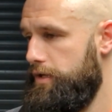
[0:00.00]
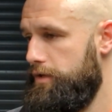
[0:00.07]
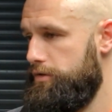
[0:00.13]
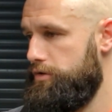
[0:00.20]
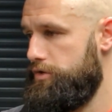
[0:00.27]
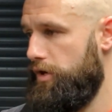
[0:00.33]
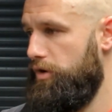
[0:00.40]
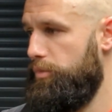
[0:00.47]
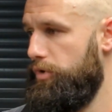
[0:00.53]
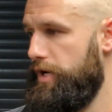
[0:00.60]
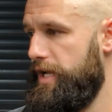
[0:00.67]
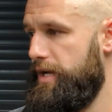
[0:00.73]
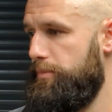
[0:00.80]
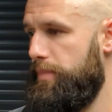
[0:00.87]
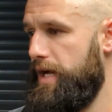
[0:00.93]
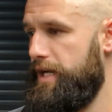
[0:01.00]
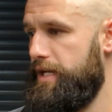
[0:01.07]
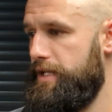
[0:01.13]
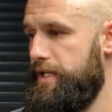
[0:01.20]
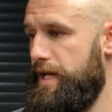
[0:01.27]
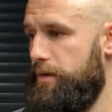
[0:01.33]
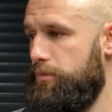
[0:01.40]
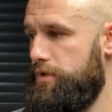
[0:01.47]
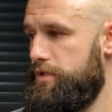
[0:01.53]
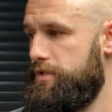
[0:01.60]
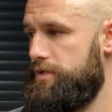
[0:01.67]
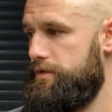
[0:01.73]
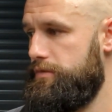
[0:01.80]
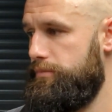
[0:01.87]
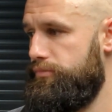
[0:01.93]
to sort of put Aidan back in there
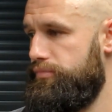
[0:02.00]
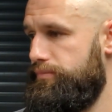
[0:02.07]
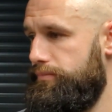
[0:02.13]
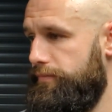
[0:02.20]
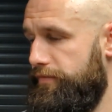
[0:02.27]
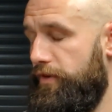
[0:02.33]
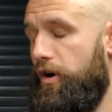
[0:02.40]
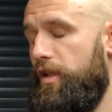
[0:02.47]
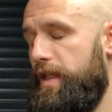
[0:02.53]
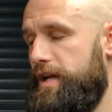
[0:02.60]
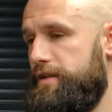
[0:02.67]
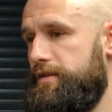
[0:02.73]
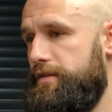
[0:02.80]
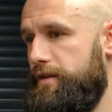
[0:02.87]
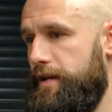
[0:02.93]
was for that.